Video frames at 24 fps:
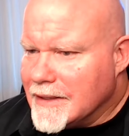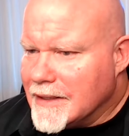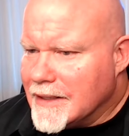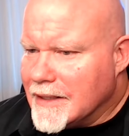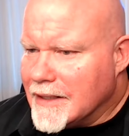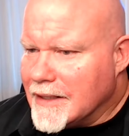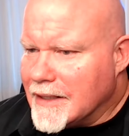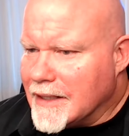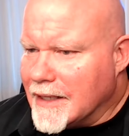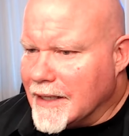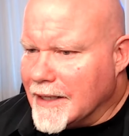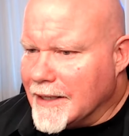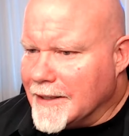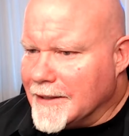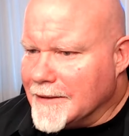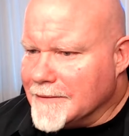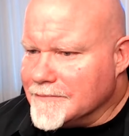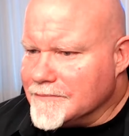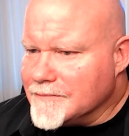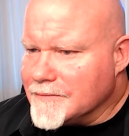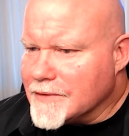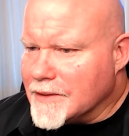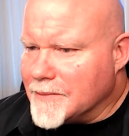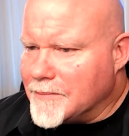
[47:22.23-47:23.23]

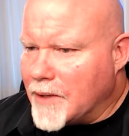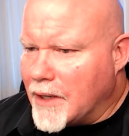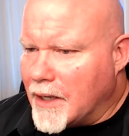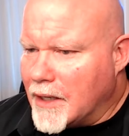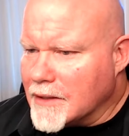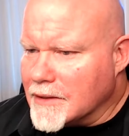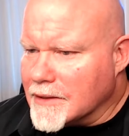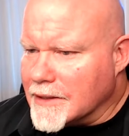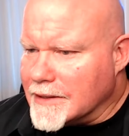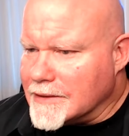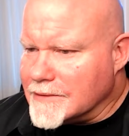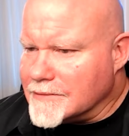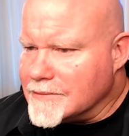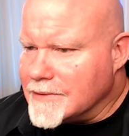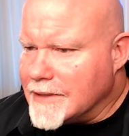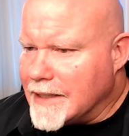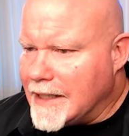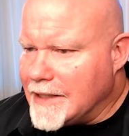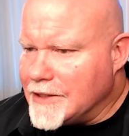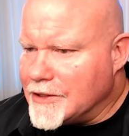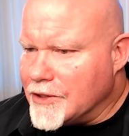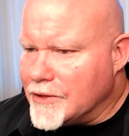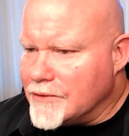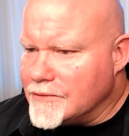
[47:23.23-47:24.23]
The Boglin.
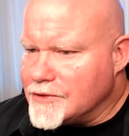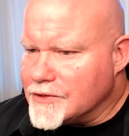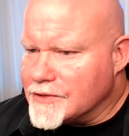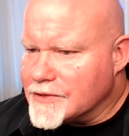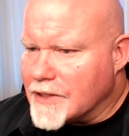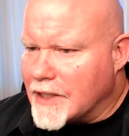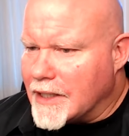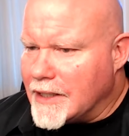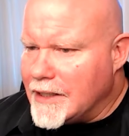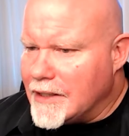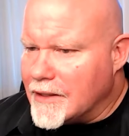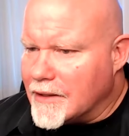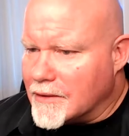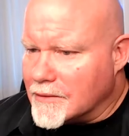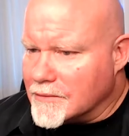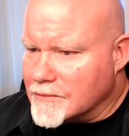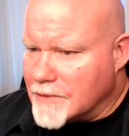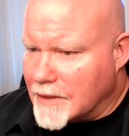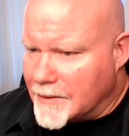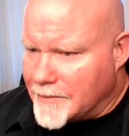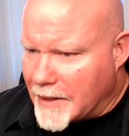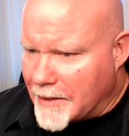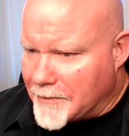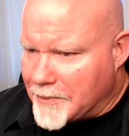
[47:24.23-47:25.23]
Hey dude, just got here.
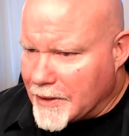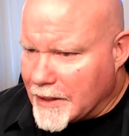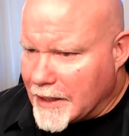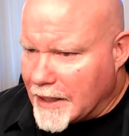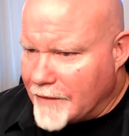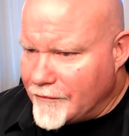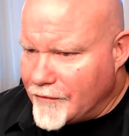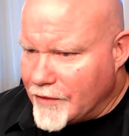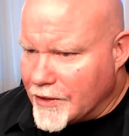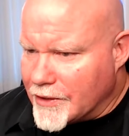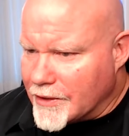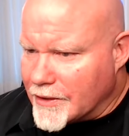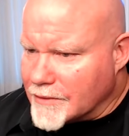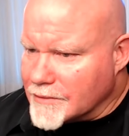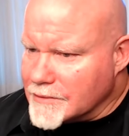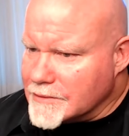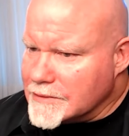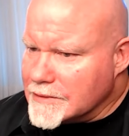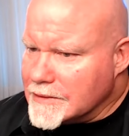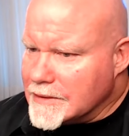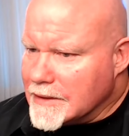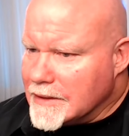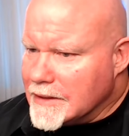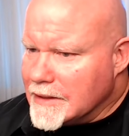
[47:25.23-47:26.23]
I'm happy to have you here.
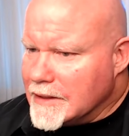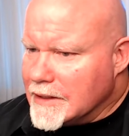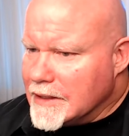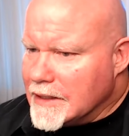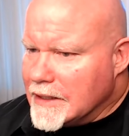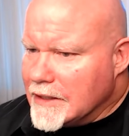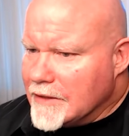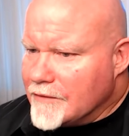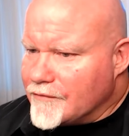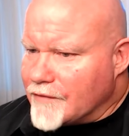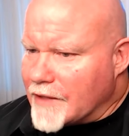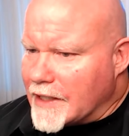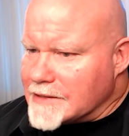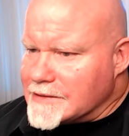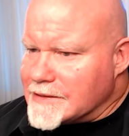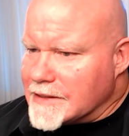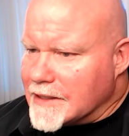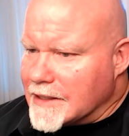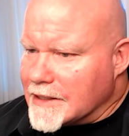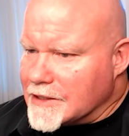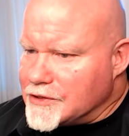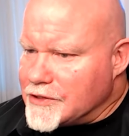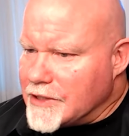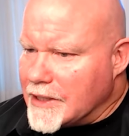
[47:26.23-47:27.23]
Fasting
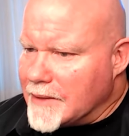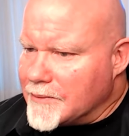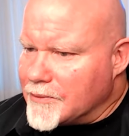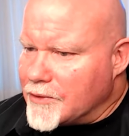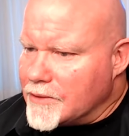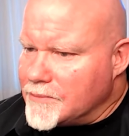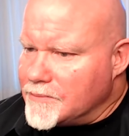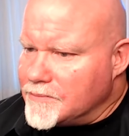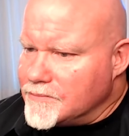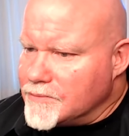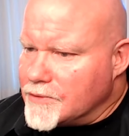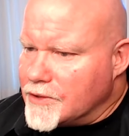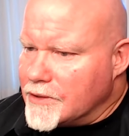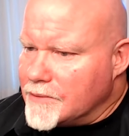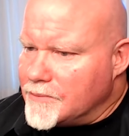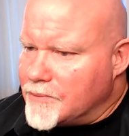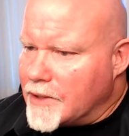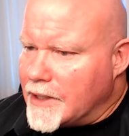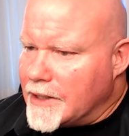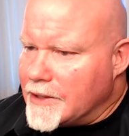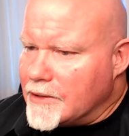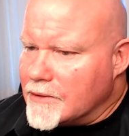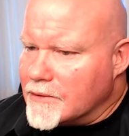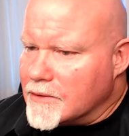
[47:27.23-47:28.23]
like a champ. Good,
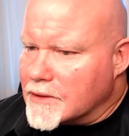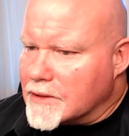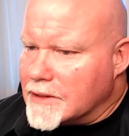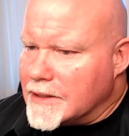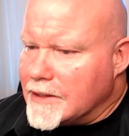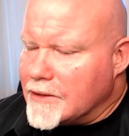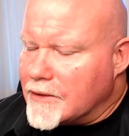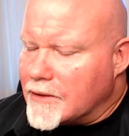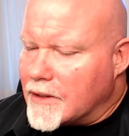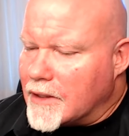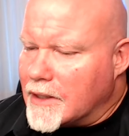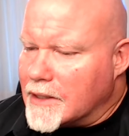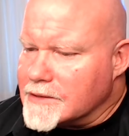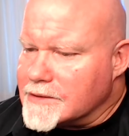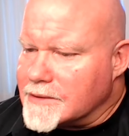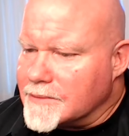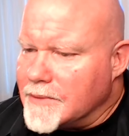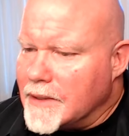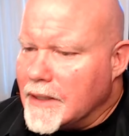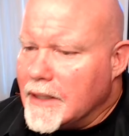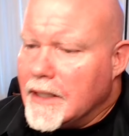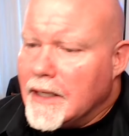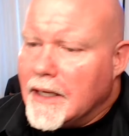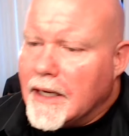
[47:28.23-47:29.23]
Brian. You look leaner. Awesome.
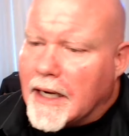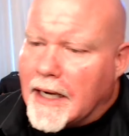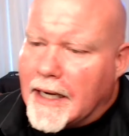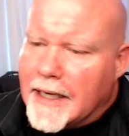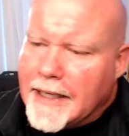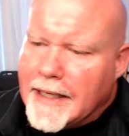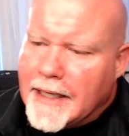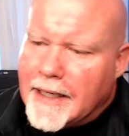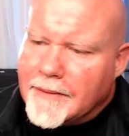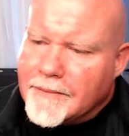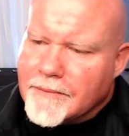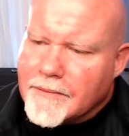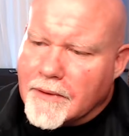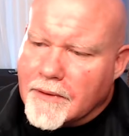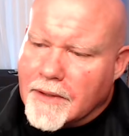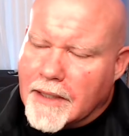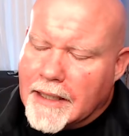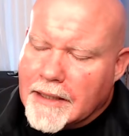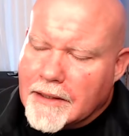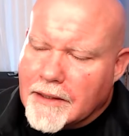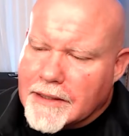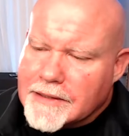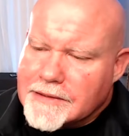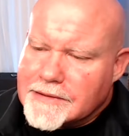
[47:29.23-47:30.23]
I am. Well,
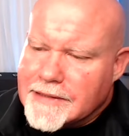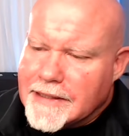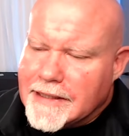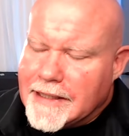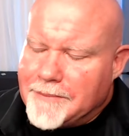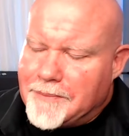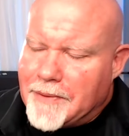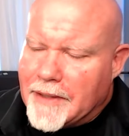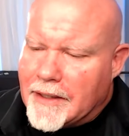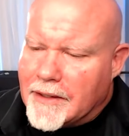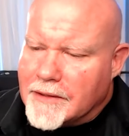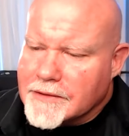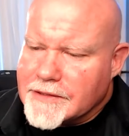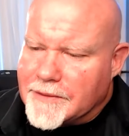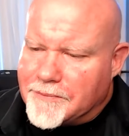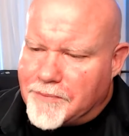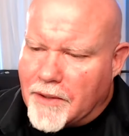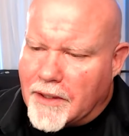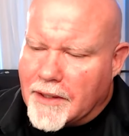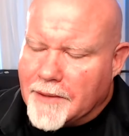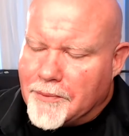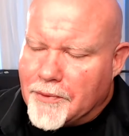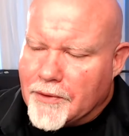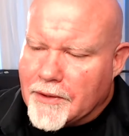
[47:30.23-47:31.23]
I lost 80 pounds. I
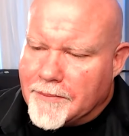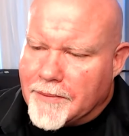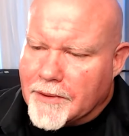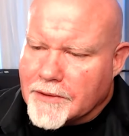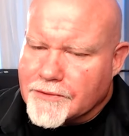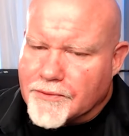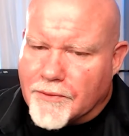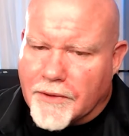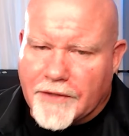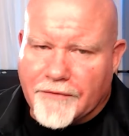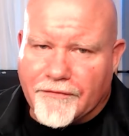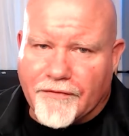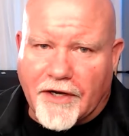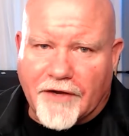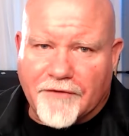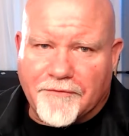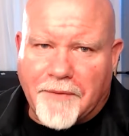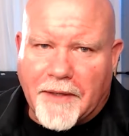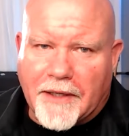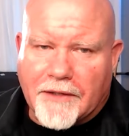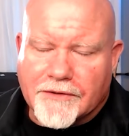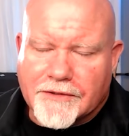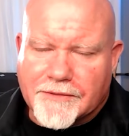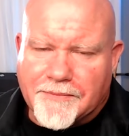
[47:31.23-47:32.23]
probably put about 25
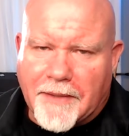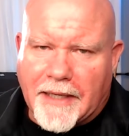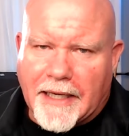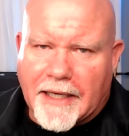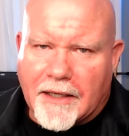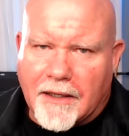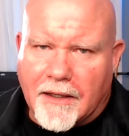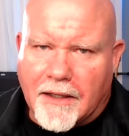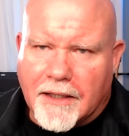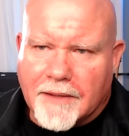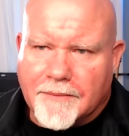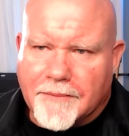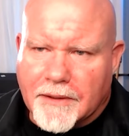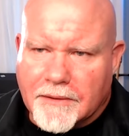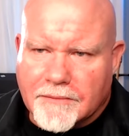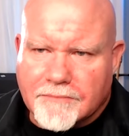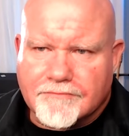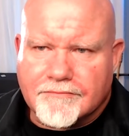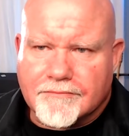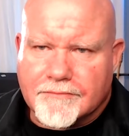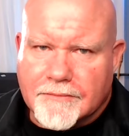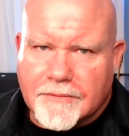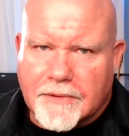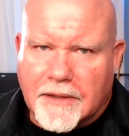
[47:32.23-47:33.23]
pounds back on, but
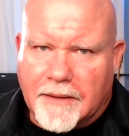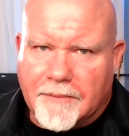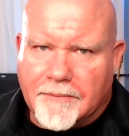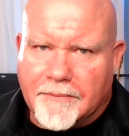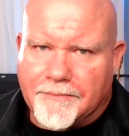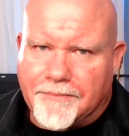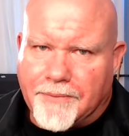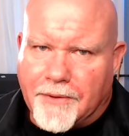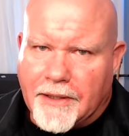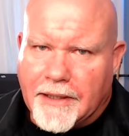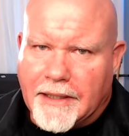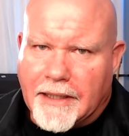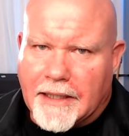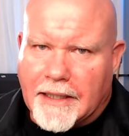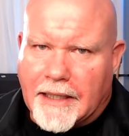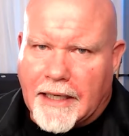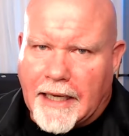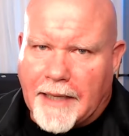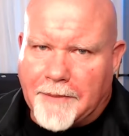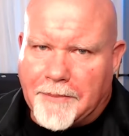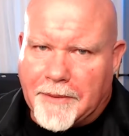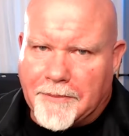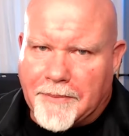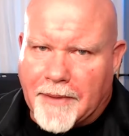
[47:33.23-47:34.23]
I'm pretty at a
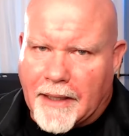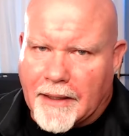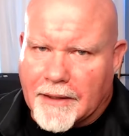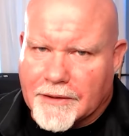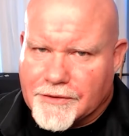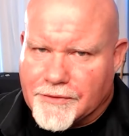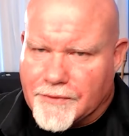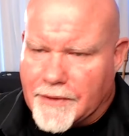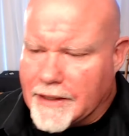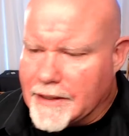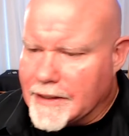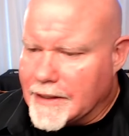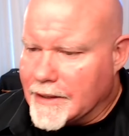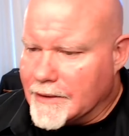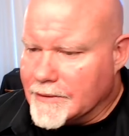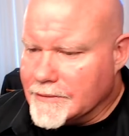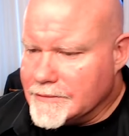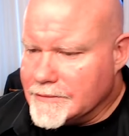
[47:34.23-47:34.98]
happy balance right now.